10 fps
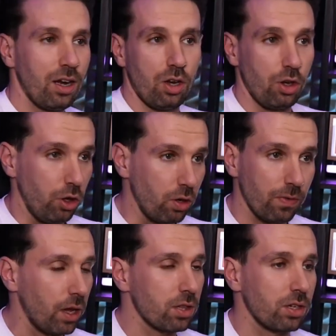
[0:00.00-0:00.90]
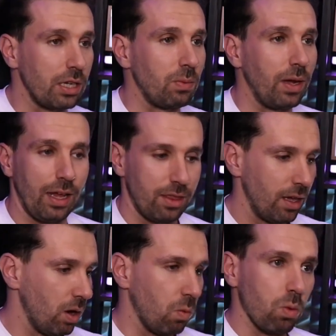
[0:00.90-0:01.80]
university with,
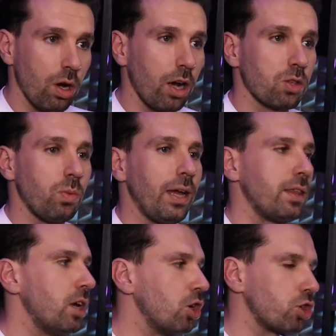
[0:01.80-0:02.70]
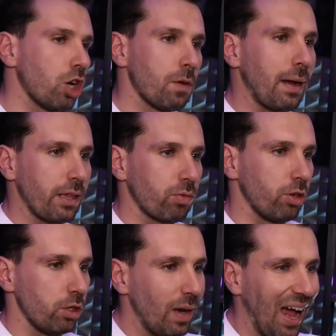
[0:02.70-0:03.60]
worked with. Go back
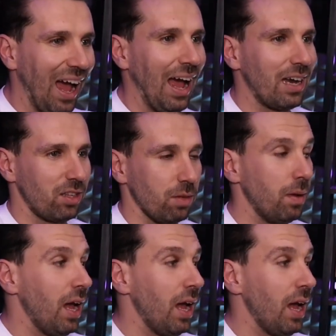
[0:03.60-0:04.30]
through, add them.